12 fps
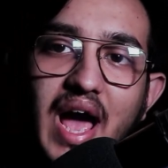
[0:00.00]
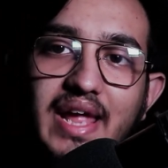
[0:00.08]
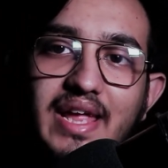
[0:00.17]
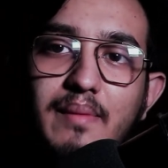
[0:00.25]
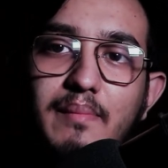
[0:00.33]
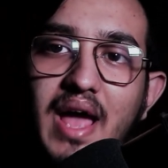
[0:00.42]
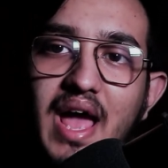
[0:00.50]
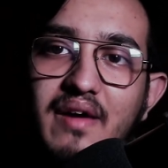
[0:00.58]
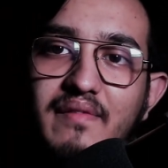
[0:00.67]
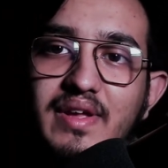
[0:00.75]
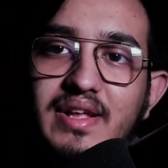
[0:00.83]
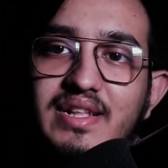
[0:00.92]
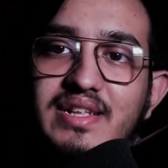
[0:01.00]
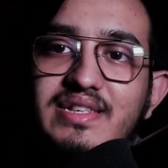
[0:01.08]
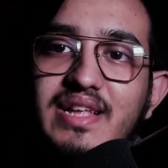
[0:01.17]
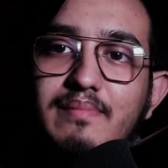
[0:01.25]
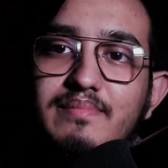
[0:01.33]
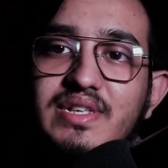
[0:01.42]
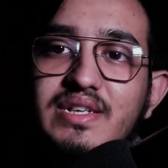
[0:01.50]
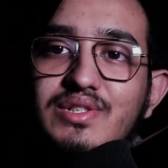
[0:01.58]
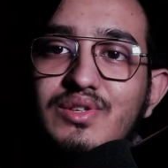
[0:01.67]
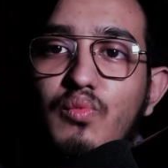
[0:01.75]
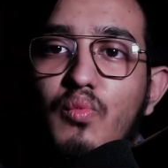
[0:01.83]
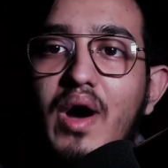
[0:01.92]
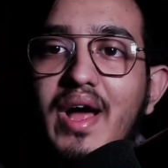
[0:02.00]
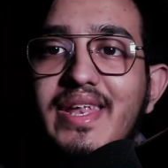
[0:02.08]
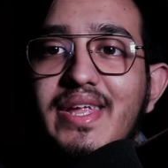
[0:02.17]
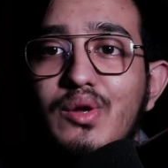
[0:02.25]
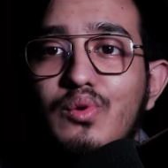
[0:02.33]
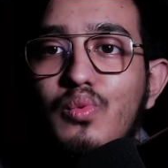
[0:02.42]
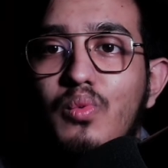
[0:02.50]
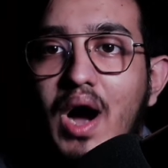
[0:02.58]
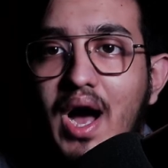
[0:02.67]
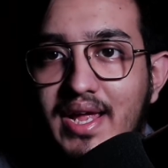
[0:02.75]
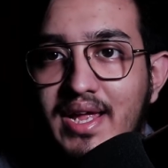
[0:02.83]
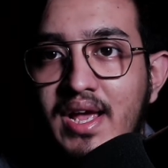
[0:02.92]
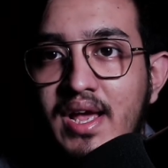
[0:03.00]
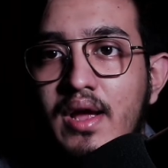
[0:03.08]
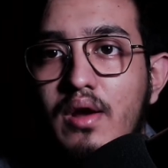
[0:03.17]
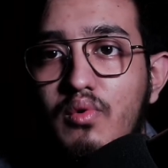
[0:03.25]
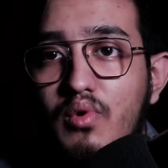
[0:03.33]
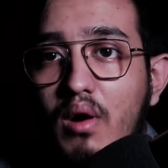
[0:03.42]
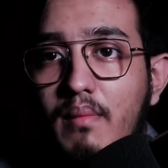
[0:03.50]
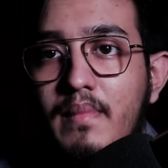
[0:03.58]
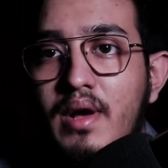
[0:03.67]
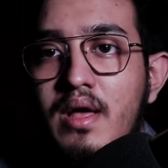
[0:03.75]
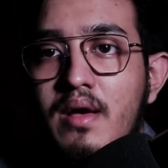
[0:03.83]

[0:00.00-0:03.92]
I am having the Samsung's One UI ROM.